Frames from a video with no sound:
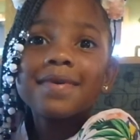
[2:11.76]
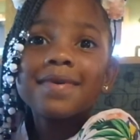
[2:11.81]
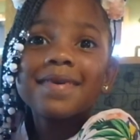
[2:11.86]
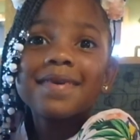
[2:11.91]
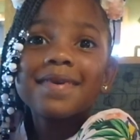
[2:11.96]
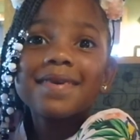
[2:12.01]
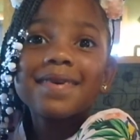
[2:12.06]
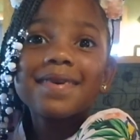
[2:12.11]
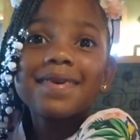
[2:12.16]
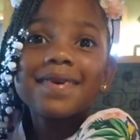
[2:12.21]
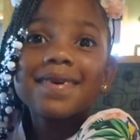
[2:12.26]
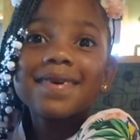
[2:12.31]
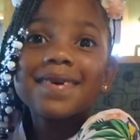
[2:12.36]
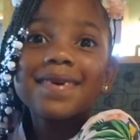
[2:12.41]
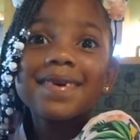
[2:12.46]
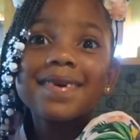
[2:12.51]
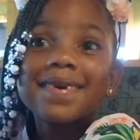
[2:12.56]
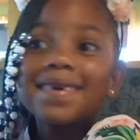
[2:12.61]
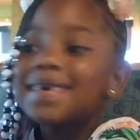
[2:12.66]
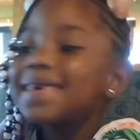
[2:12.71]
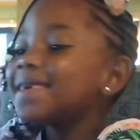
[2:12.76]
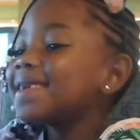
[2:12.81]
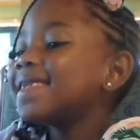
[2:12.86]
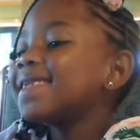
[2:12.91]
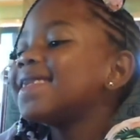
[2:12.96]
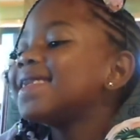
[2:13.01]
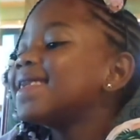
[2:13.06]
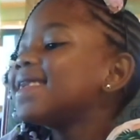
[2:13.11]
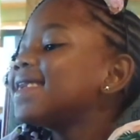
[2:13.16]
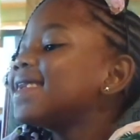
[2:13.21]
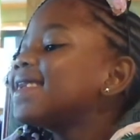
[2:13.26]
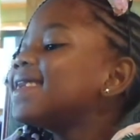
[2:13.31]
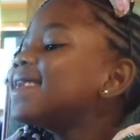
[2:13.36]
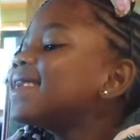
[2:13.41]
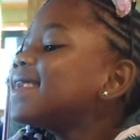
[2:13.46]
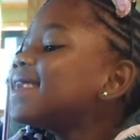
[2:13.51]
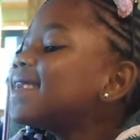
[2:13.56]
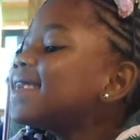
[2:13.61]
Nobody speaks.